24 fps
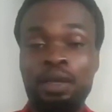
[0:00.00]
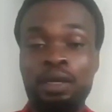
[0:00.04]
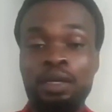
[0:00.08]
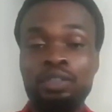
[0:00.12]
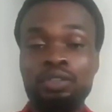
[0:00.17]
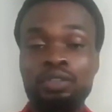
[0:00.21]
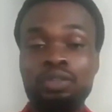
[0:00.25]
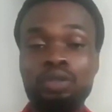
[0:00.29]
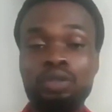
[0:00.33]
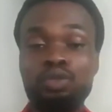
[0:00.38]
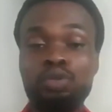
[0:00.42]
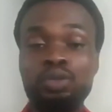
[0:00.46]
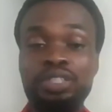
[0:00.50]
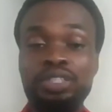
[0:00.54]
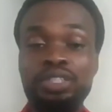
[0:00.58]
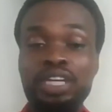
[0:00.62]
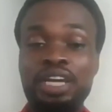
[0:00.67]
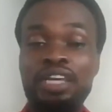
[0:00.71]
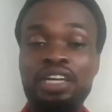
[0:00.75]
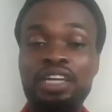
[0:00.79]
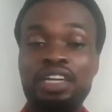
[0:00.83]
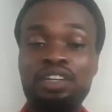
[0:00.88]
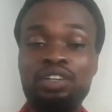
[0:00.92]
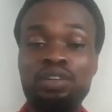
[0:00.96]
So
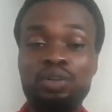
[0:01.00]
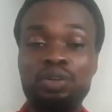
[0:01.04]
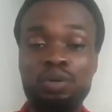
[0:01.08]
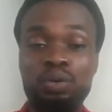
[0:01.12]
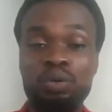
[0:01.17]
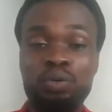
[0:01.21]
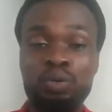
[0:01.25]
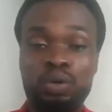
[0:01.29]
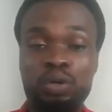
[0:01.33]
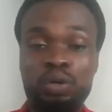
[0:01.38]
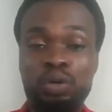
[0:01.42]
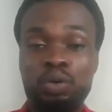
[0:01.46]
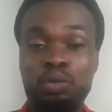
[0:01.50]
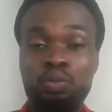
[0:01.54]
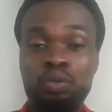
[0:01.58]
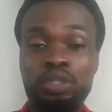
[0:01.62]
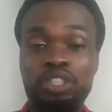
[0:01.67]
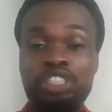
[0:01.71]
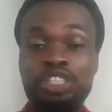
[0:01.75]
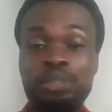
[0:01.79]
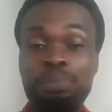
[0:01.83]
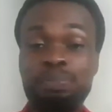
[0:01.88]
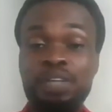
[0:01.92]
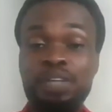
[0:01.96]
today, we
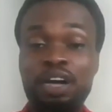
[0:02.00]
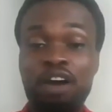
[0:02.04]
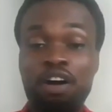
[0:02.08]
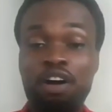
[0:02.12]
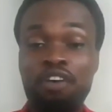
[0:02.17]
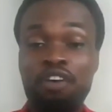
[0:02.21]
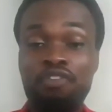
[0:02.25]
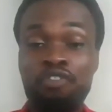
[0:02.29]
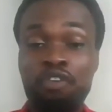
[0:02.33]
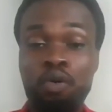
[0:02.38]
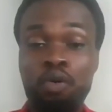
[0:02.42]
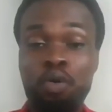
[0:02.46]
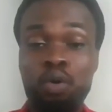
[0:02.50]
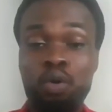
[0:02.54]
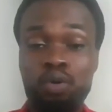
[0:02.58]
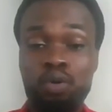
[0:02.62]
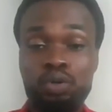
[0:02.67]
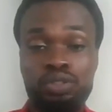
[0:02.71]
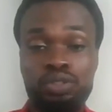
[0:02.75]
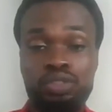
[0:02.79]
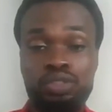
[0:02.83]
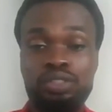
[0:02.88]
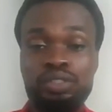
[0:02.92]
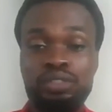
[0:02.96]
shift our
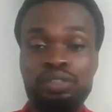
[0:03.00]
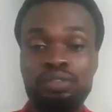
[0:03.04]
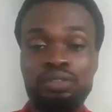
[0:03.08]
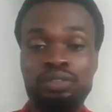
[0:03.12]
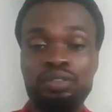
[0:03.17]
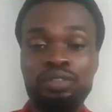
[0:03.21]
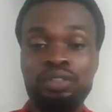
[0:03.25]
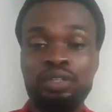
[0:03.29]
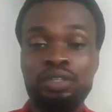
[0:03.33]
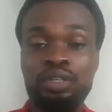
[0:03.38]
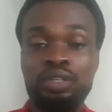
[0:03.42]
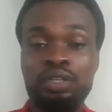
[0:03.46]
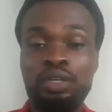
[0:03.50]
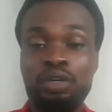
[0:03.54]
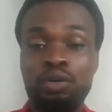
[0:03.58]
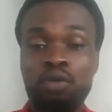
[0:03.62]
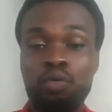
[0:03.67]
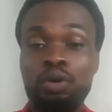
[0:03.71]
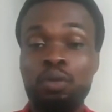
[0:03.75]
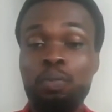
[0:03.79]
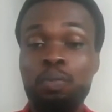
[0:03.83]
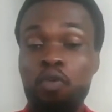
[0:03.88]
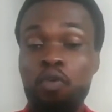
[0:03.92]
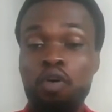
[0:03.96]
focus.
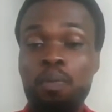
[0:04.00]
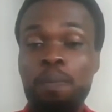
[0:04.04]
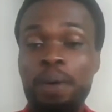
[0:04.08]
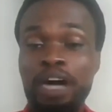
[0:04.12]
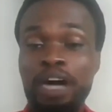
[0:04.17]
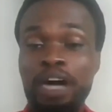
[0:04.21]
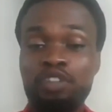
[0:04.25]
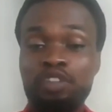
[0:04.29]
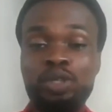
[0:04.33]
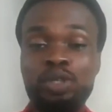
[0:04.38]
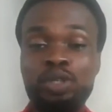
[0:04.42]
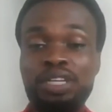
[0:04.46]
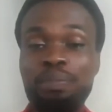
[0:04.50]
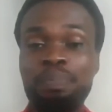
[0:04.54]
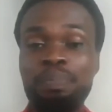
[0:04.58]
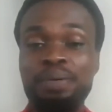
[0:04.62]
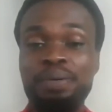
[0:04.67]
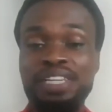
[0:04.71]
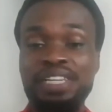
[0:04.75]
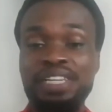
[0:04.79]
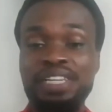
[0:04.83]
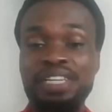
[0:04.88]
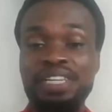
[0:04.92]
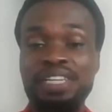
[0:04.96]
We go back to the
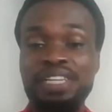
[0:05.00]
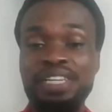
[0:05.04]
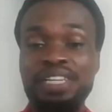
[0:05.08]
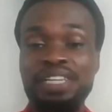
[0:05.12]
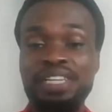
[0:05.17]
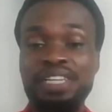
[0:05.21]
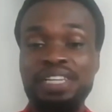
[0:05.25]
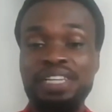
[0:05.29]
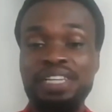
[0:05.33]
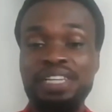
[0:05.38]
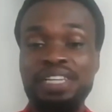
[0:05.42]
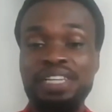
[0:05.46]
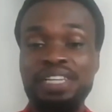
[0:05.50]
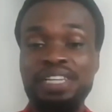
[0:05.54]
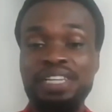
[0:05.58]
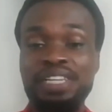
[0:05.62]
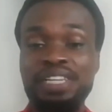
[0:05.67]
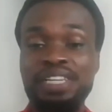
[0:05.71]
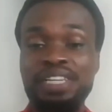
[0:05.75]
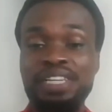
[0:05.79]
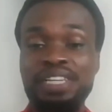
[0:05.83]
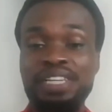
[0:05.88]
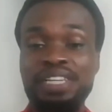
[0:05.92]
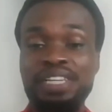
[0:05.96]
basics.
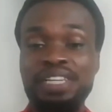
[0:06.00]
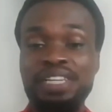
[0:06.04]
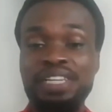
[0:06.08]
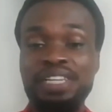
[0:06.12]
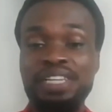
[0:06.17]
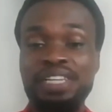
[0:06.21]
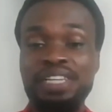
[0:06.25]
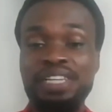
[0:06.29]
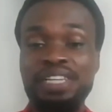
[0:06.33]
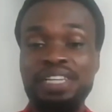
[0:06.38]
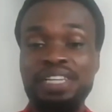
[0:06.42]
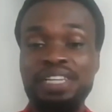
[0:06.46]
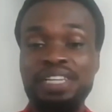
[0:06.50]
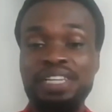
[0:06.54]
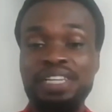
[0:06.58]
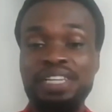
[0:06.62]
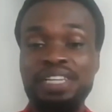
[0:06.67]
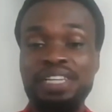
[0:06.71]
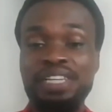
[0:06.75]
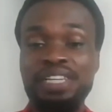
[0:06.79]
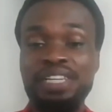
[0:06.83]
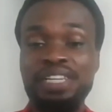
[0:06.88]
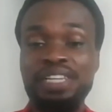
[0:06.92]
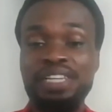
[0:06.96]

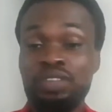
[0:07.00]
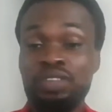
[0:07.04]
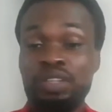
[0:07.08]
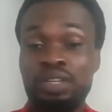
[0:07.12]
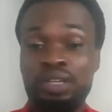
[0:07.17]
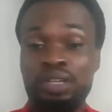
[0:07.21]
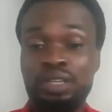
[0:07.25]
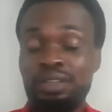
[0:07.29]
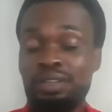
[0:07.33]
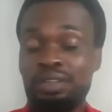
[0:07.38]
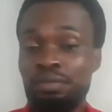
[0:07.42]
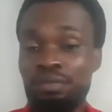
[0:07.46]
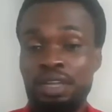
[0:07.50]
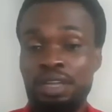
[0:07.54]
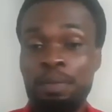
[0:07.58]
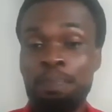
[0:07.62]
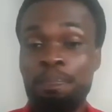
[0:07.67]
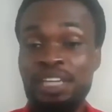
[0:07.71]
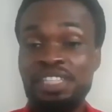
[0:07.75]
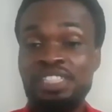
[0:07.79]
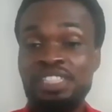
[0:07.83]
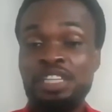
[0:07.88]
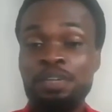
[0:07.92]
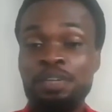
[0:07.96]
A
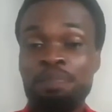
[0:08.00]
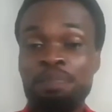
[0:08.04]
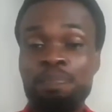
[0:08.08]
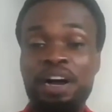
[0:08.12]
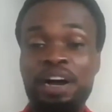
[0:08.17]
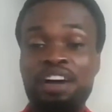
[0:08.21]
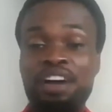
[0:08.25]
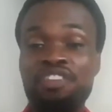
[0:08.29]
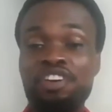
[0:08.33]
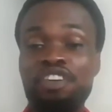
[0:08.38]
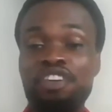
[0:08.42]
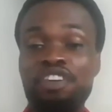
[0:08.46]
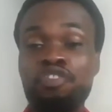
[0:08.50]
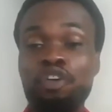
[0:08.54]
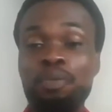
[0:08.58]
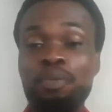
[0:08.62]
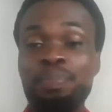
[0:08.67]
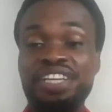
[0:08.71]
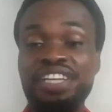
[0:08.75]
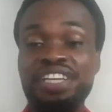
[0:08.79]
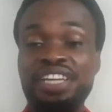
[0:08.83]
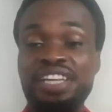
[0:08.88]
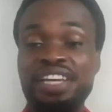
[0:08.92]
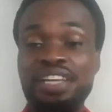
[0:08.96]
basic perfect for
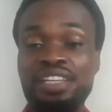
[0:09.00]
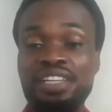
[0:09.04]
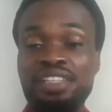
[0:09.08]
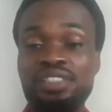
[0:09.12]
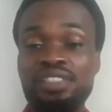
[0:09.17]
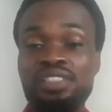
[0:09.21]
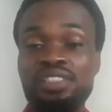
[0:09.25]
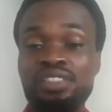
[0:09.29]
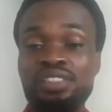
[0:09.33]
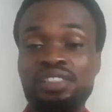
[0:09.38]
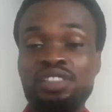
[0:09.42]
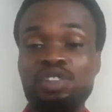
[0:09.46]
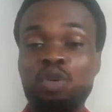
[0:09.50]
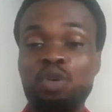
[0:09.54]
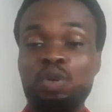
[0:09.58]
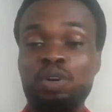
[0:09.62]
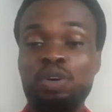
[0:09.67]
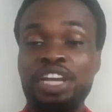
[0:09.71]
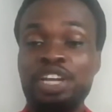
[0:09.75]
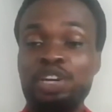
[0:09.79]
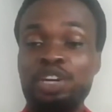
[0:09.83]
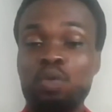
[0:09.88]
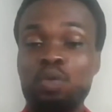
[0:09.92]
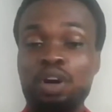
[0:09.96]
beginners or
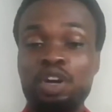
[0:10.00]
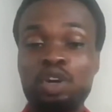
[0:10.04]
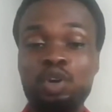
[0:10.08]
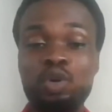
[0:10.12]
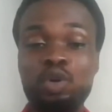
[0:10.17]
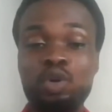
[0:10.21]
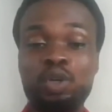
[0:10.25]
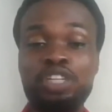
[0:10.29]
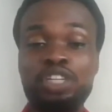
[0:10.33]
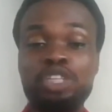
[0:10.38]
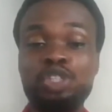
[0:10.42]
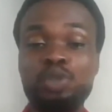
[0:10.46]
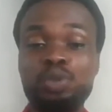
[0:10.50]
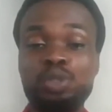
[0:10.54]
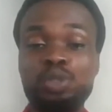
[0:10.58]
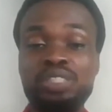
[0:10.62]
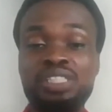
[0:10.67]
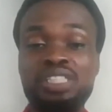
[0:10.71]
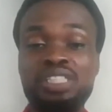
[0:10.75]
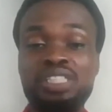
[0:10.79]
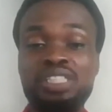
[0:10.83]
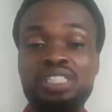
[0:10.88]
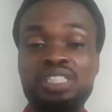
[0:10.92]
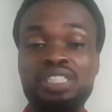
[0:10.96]
anyone looking to
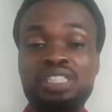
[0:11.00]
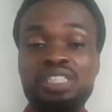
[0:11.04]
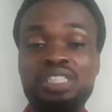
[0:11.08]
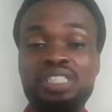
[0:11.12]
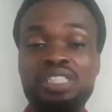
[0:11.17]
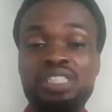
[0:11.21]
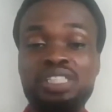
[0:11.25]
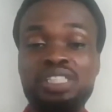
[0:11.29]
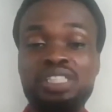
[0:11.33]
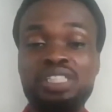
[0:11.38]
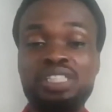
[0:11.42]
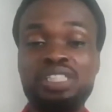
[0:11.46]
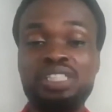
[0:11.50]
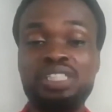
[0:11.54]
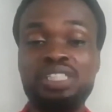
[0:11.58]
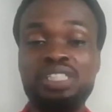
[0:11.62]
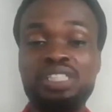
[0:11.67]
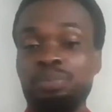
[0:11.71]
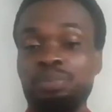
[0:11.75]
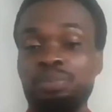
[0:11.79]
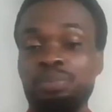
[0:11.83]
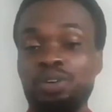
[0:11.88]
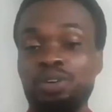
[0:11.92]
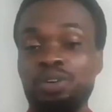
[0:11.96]
start their journey
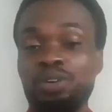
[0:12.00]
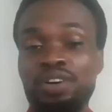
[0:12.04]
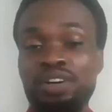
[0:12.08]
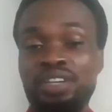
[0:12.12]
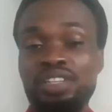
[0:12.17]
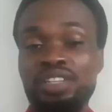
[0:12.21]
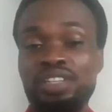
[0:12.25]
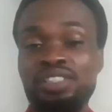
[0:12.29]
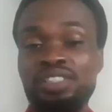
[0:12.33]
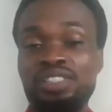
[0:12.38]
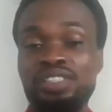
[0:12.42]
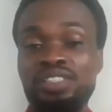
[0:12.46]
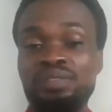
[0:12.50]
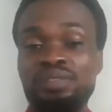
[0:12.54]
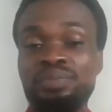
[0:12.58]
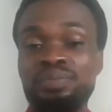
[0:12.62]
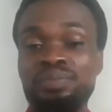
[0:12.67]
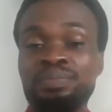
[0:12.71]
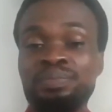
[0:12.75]
into cryptocurrency.